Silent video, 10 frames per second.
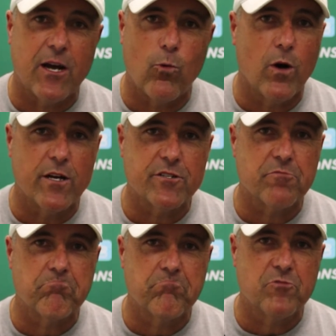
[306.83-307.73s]
I
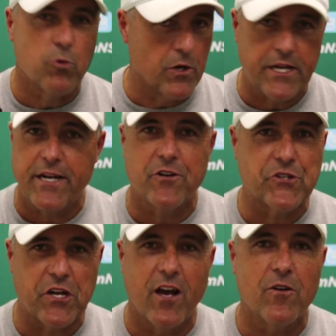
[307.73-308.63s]
was 20
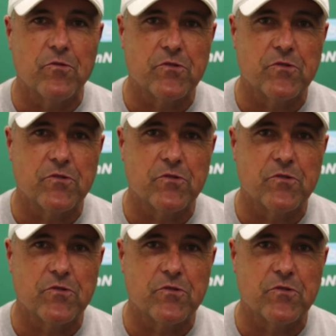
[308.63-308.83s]
years ago.